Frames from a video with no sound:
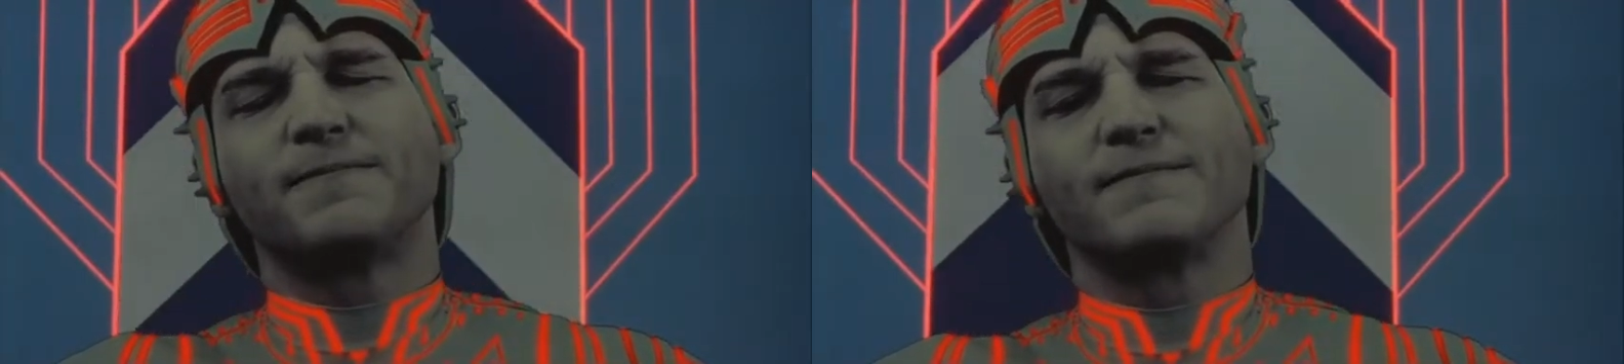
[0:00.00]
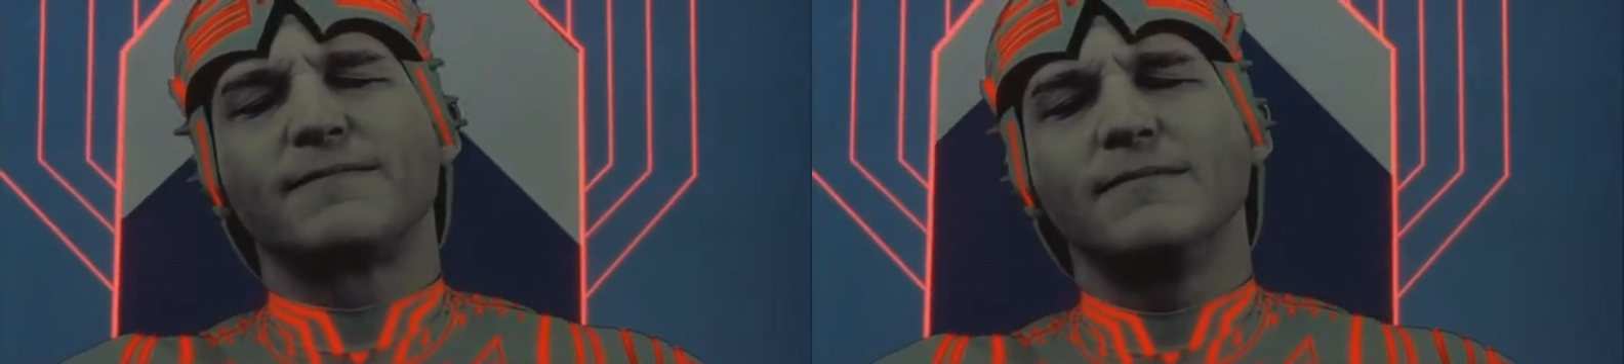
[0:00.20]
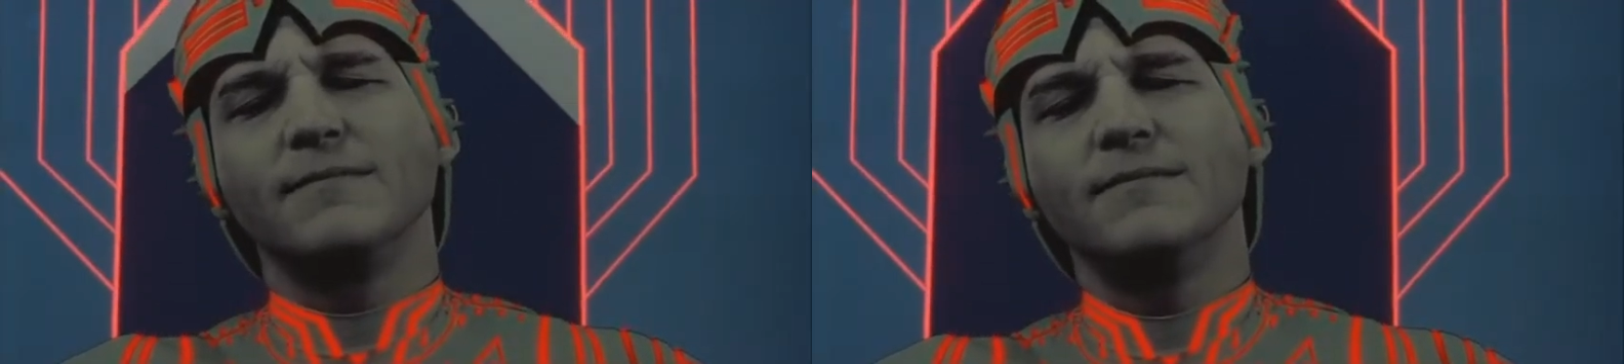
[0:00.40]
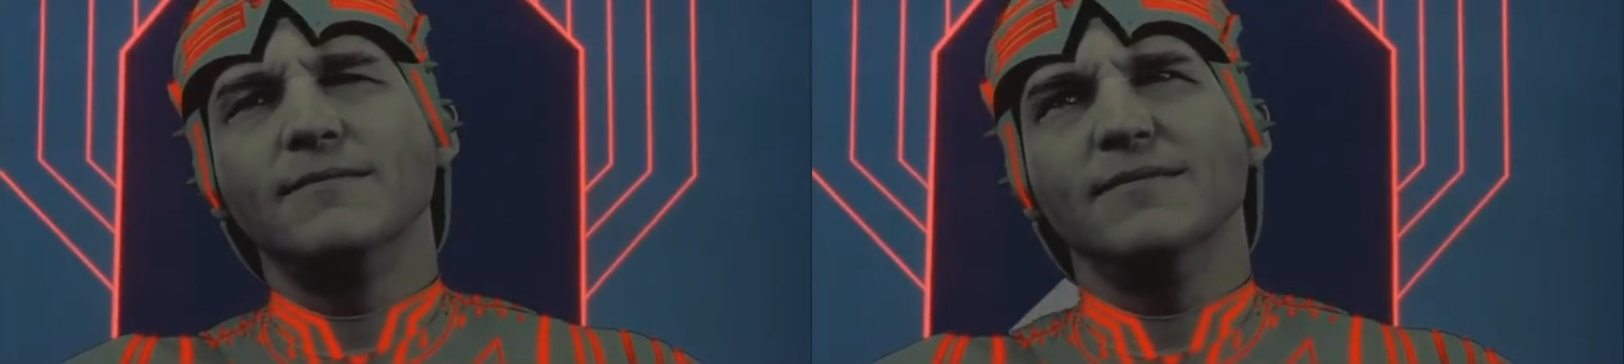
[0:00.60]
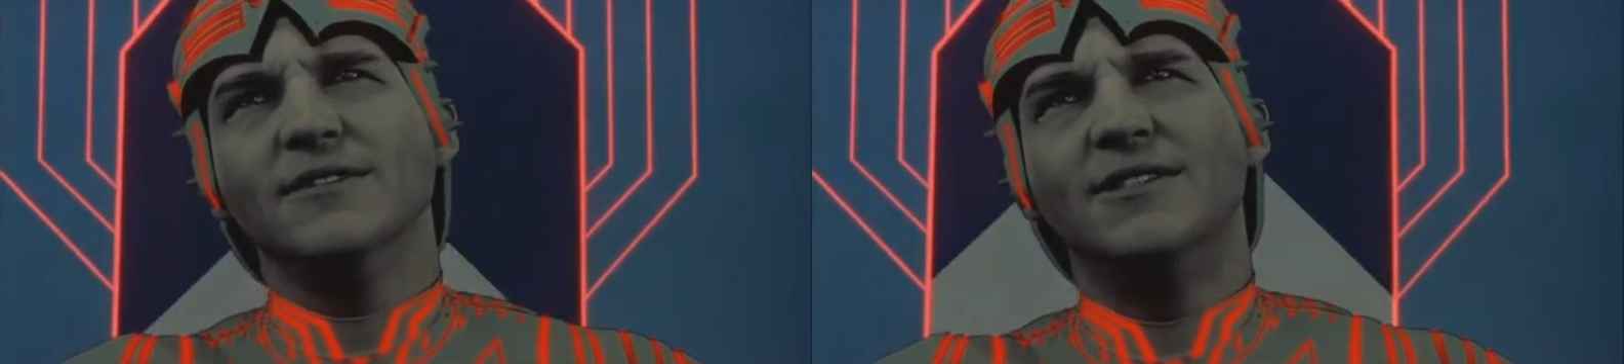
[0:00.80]
Who's your
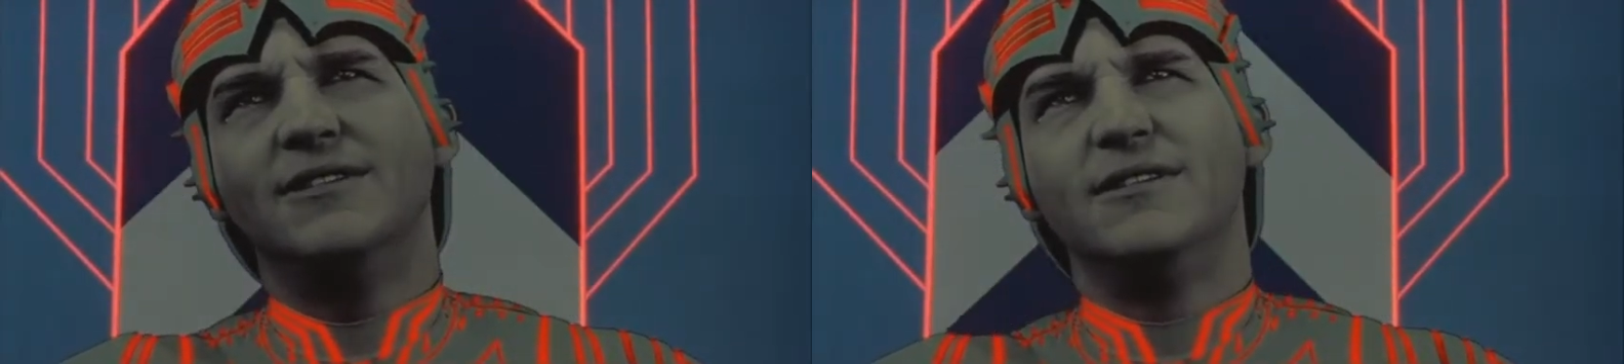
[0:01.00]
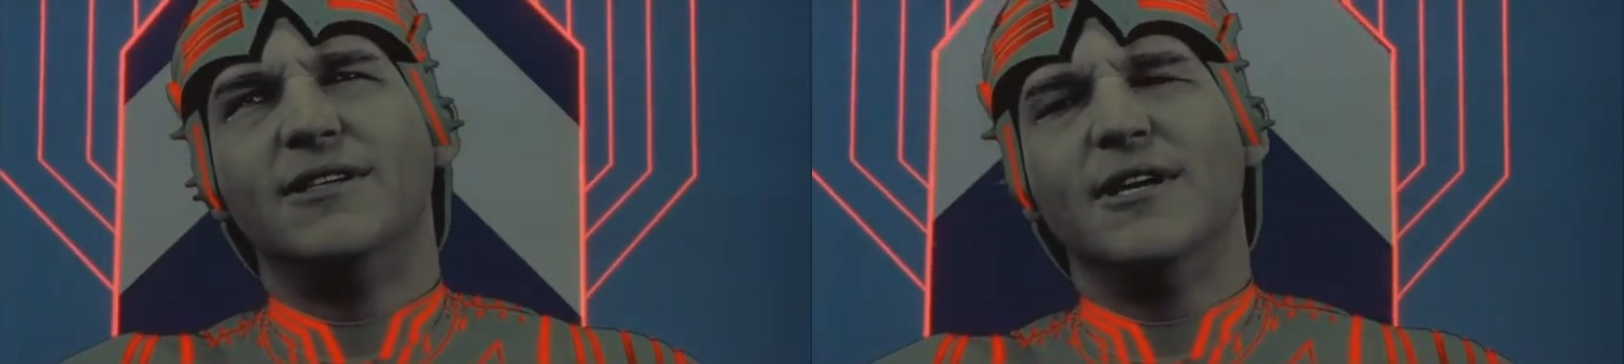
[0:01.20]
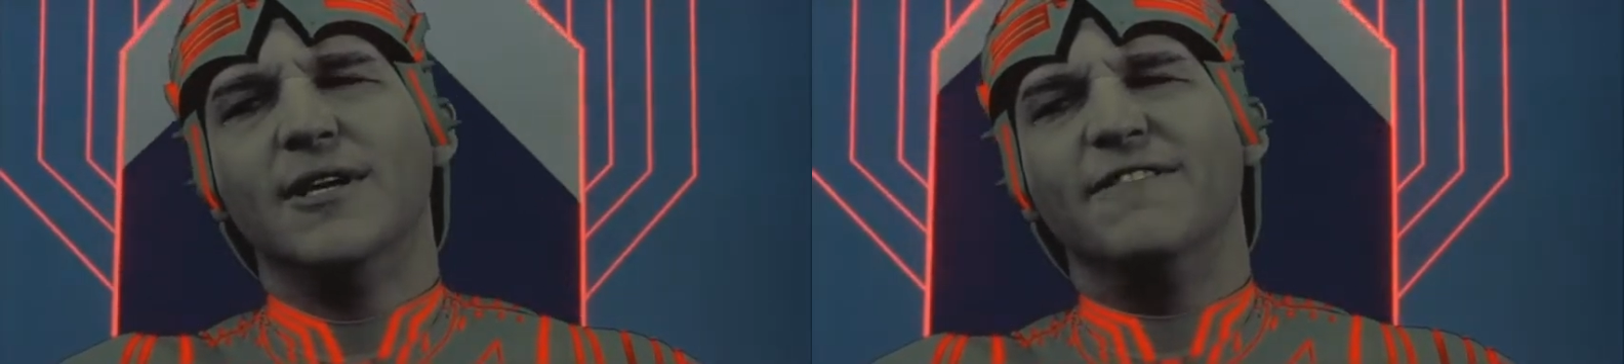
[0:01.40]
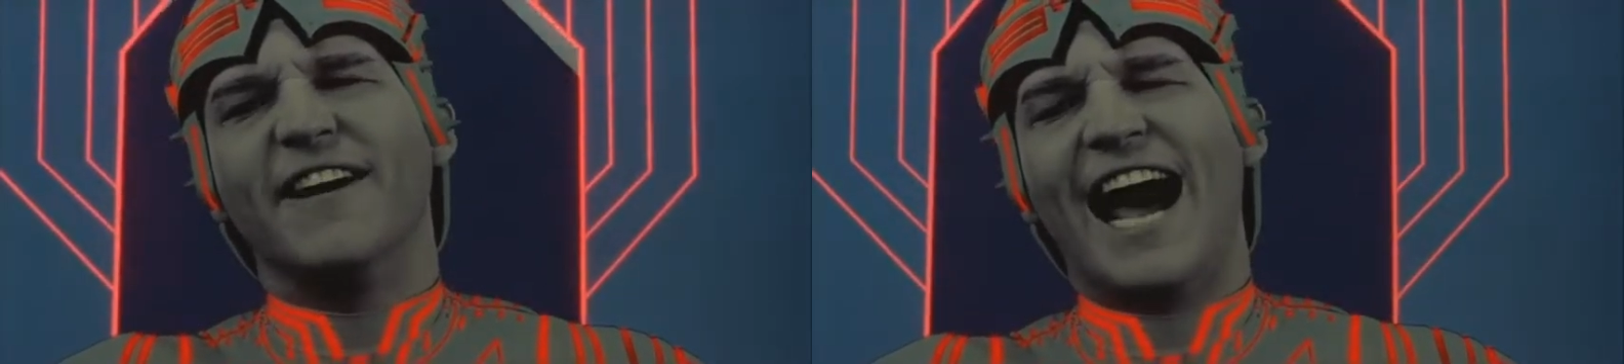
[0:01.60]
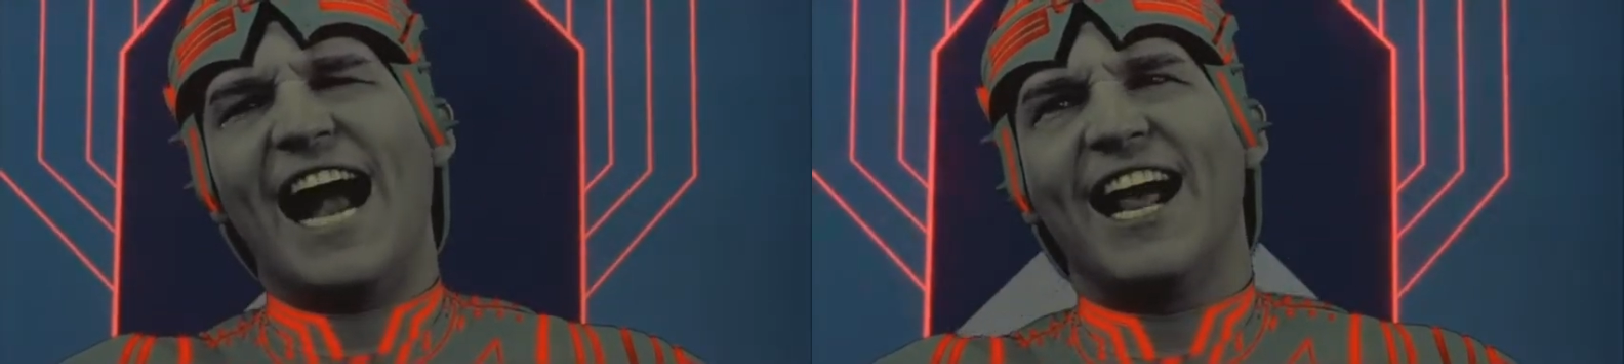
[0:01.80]
user?
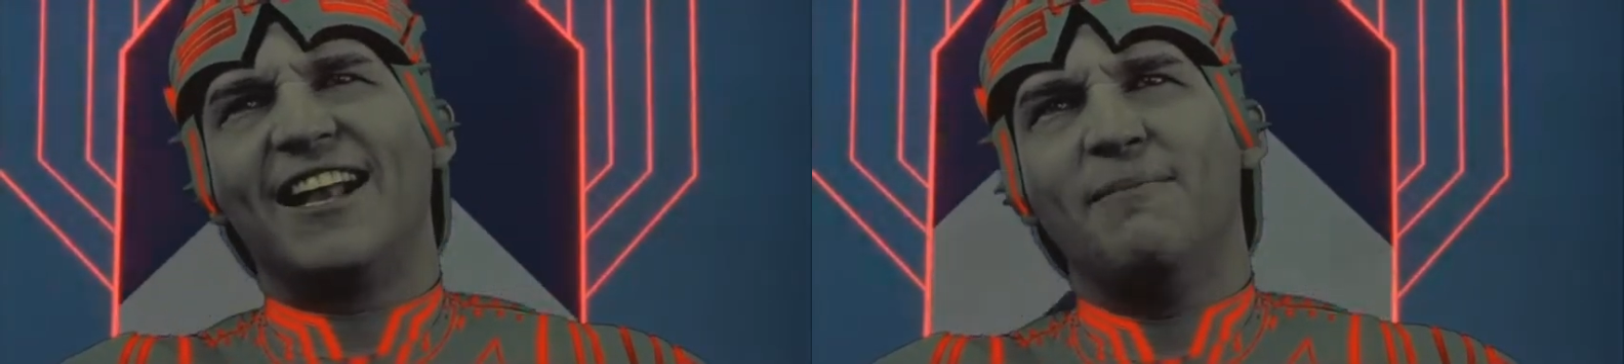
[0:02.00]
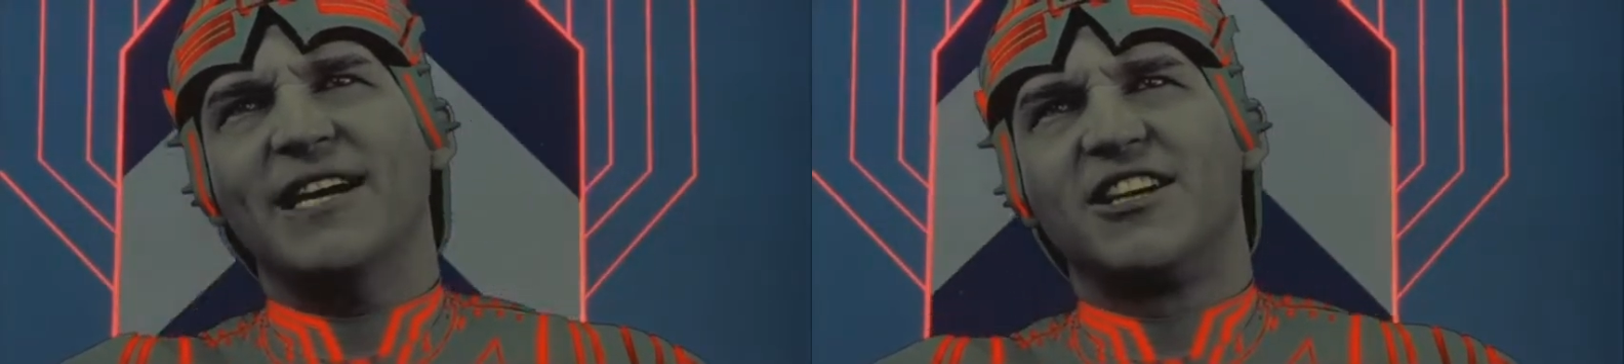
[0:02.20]
Forget it,